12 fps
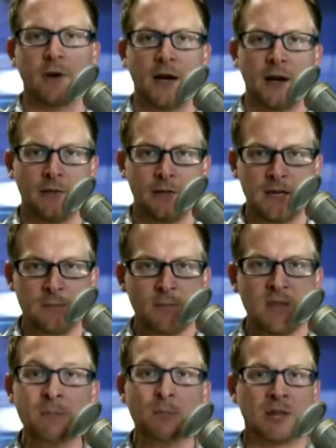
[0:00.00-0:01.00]
Uh, the
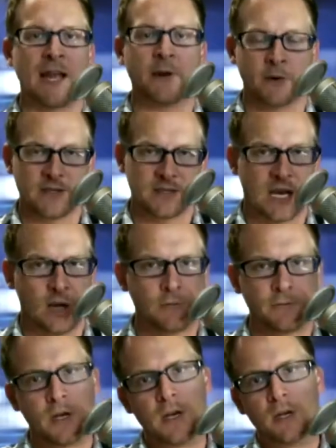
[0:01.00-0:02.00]
the player
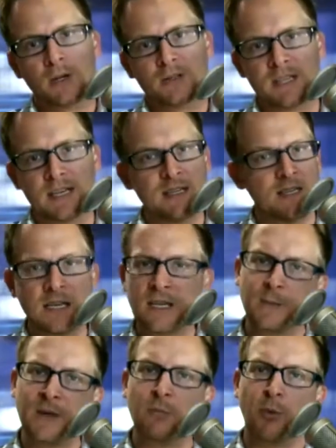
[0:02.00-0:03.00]
itself didn't need
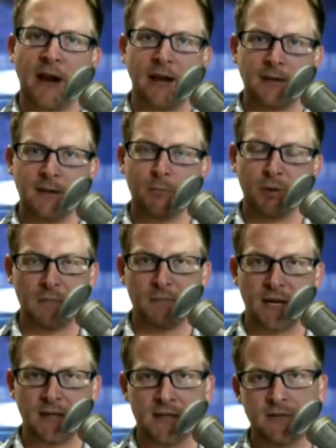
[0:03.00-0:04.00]
to be branded
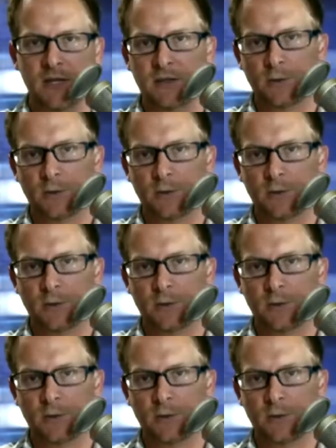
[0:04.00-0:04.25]
blip.tv.